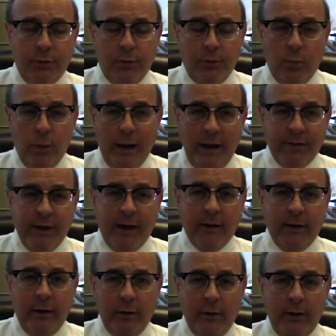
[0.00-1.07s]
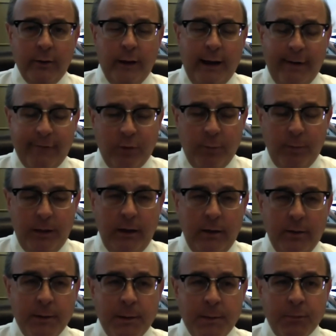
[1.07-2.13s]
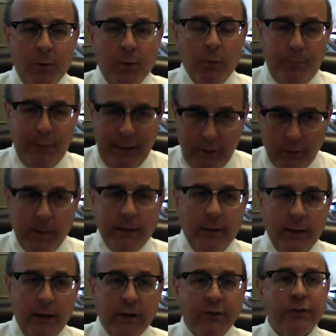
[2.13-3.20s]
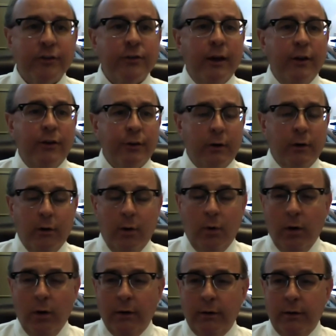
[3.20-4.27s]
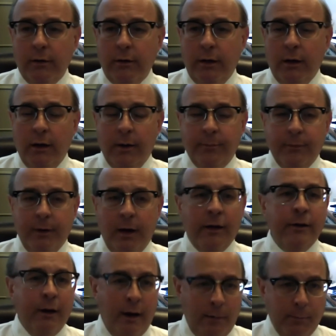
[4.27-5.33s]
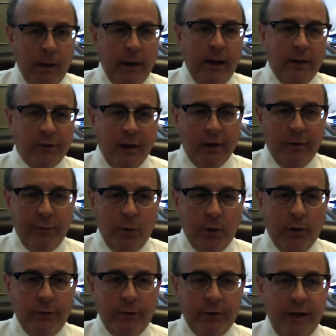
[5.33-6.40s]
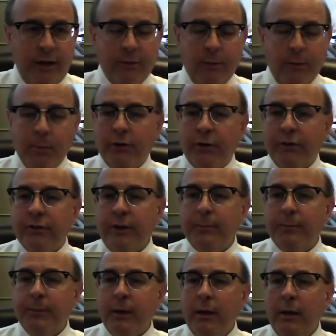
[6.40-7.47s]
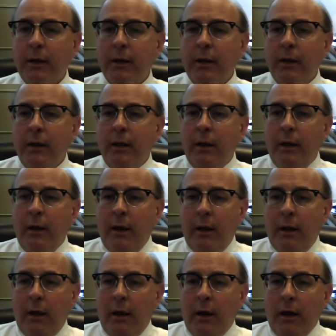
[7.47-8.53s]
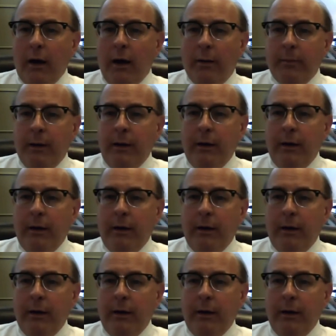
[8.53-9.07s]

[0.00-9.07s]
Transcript: waive that, it'll either have to be repealed by the legislature or undone by executive order in the state of emergency. Oh